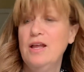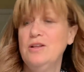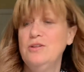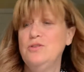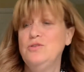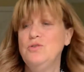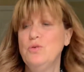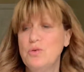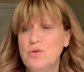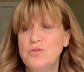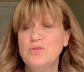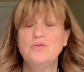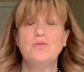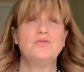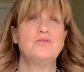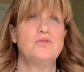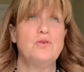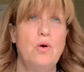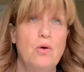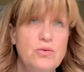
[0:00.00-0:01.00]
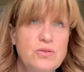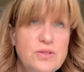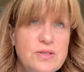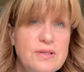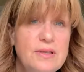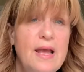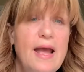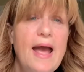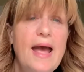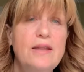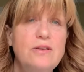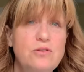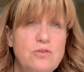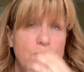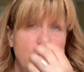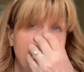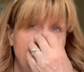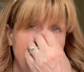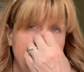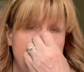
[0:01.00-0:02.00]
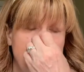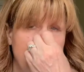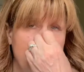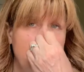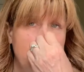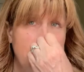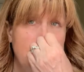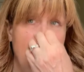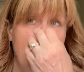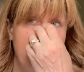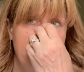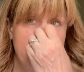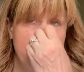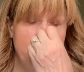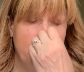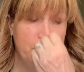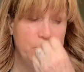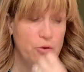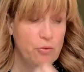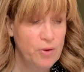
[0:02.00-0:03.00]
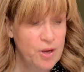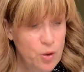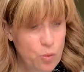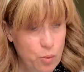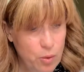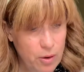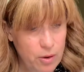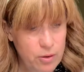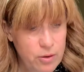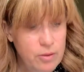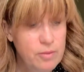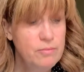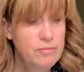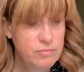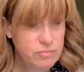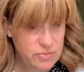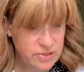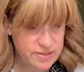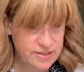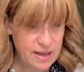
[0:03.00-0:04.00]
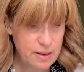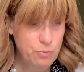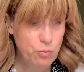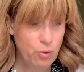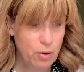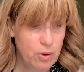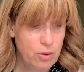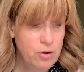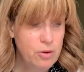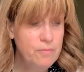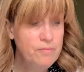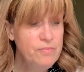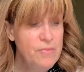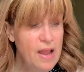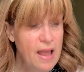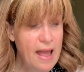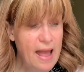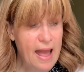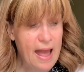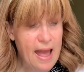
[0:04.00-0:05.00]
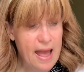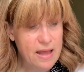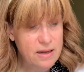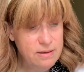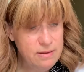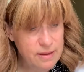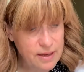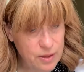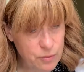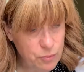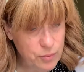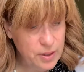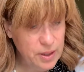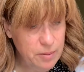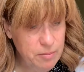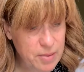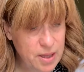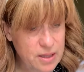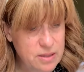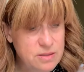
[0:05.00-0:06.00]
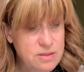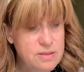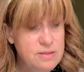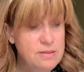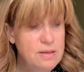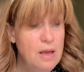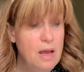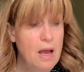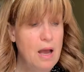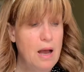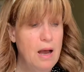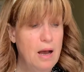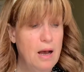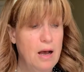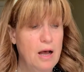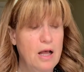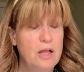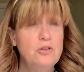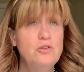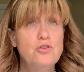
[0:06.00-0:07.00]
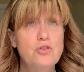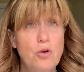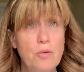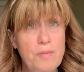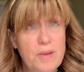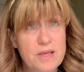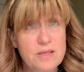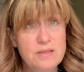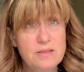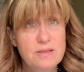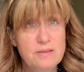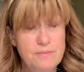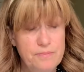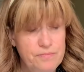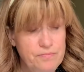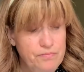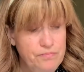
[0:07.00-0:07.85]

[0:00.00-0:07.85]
duchsostos, and duchsostos comes from the Greek word, same word, and it really means dermis,